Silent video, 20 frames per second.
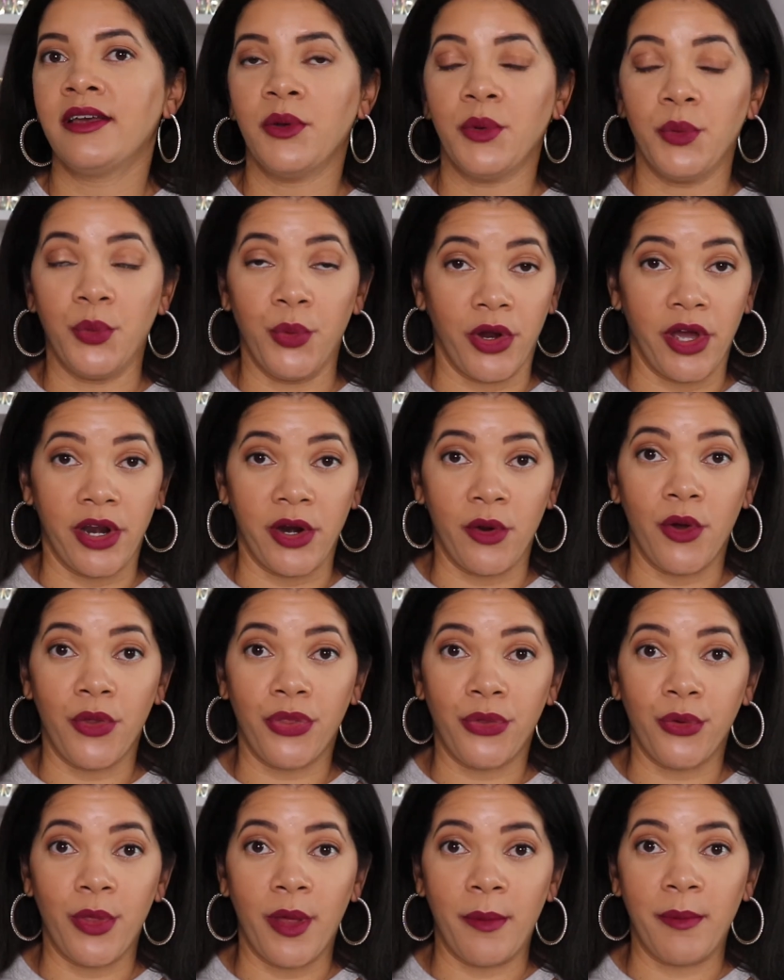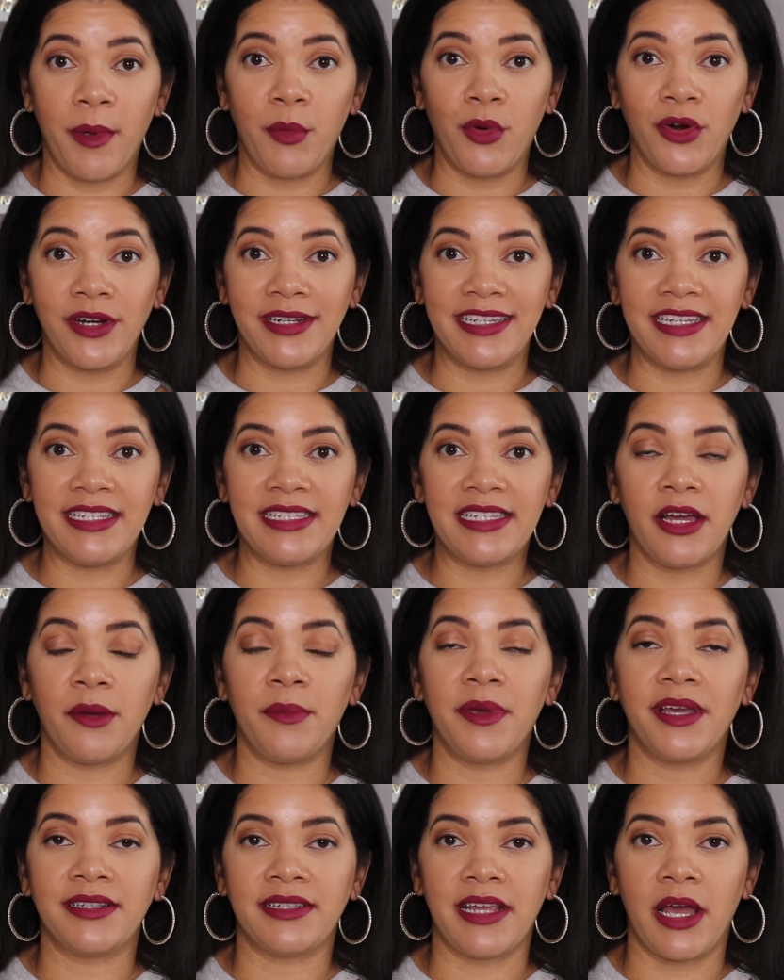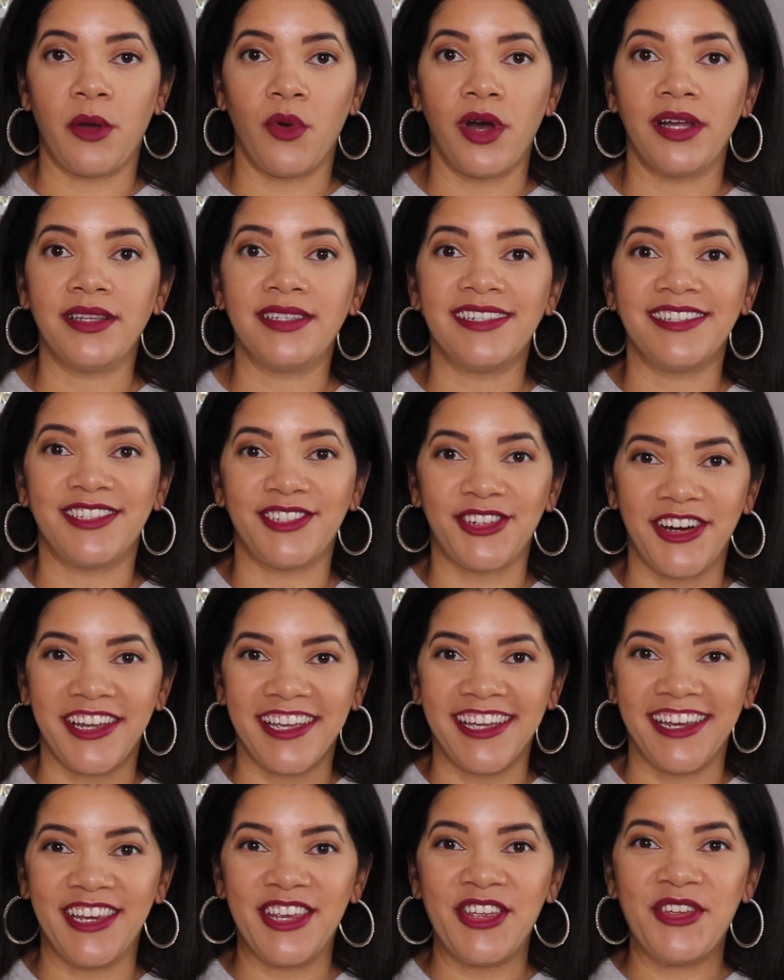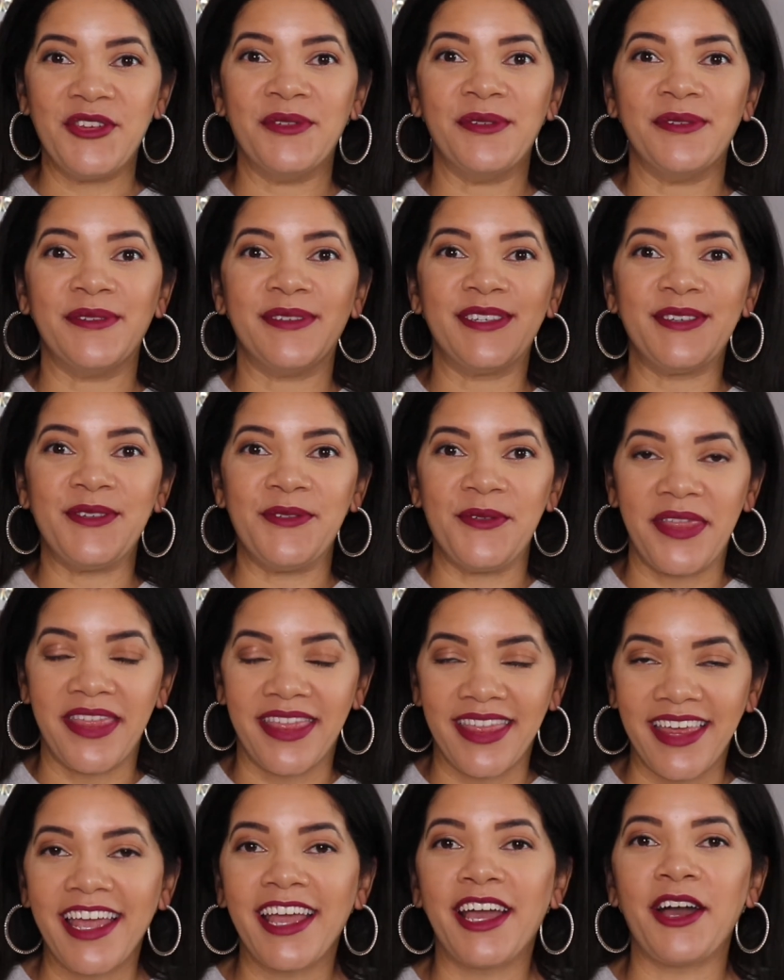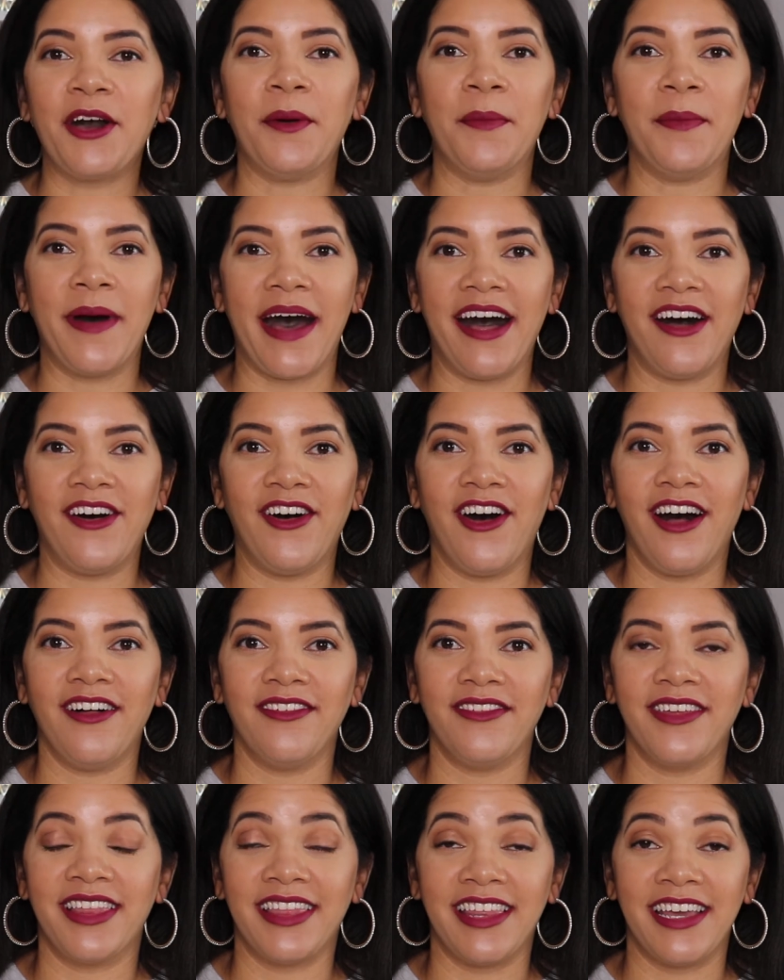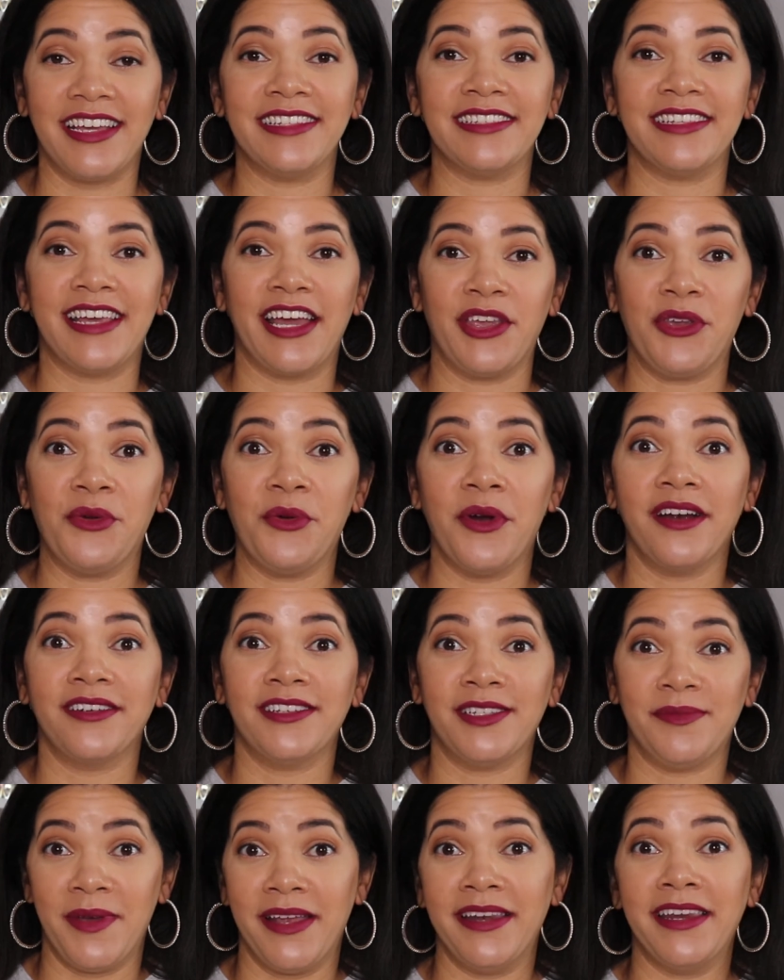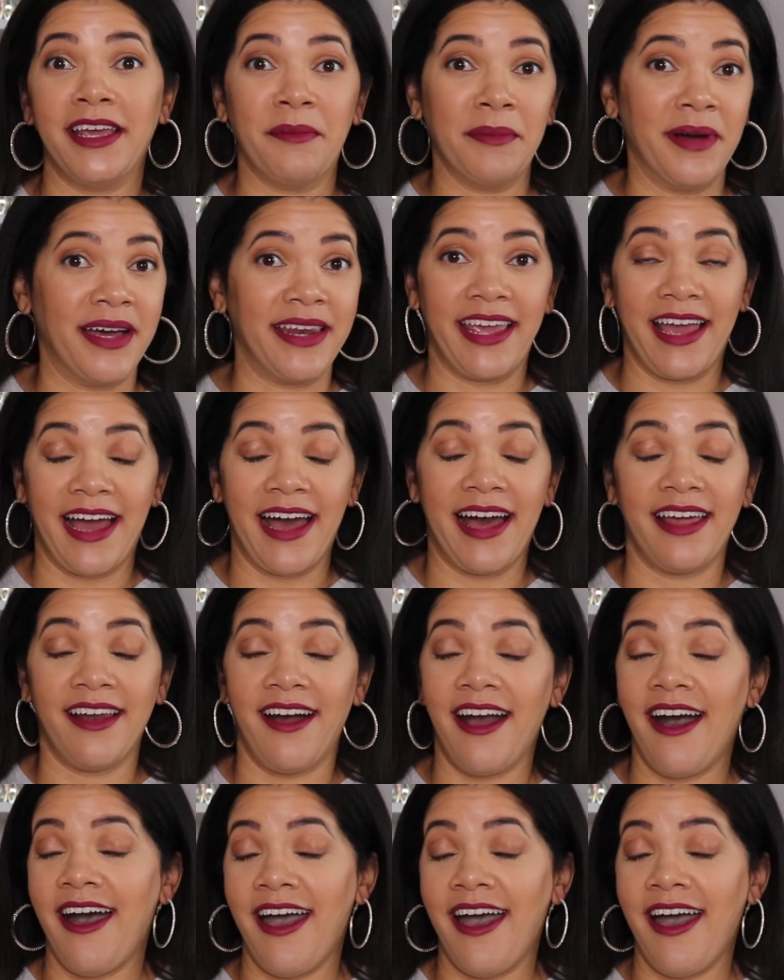We're going to go through them in more detail because I want to start getting you to think about all the things that you are spending money on.